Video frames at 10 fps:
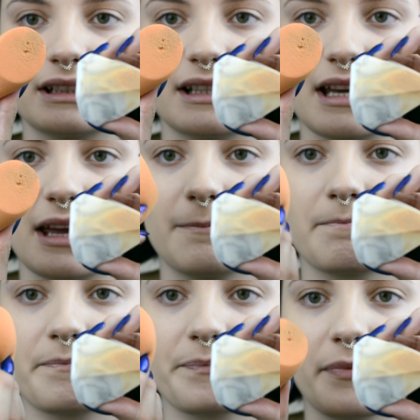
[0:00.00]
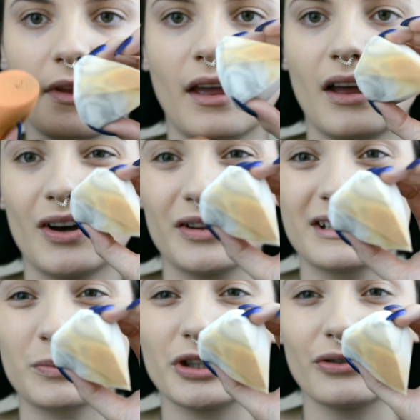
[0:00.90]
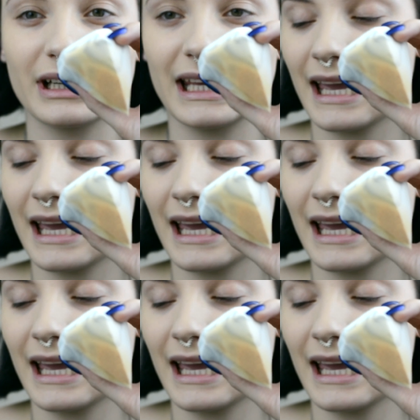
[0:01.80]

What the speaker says: see it, on this one you really